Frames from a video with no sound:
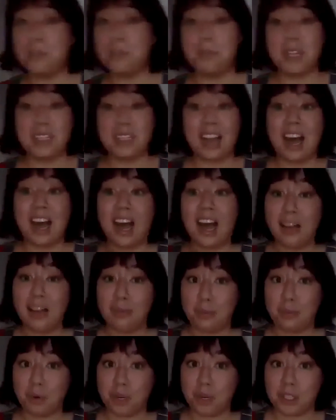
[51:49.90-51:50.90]
are some things that
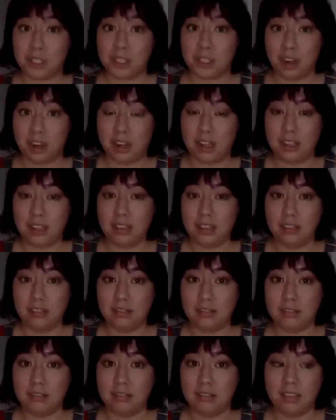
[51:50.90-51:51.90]
I've worked
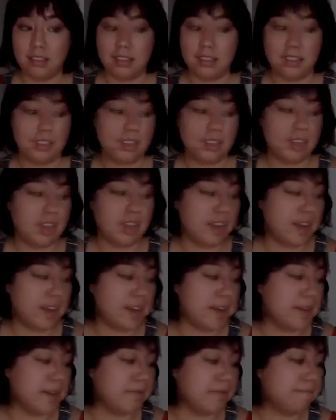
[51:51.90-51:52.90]
on.
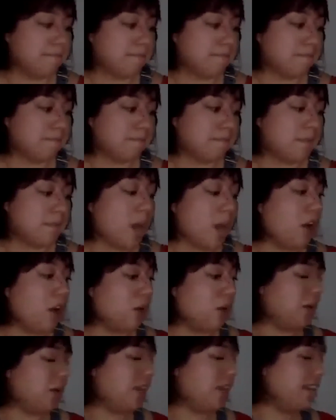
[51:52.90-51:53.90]

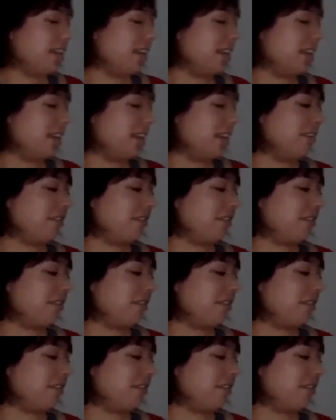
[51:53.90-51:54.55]
Oh, and then for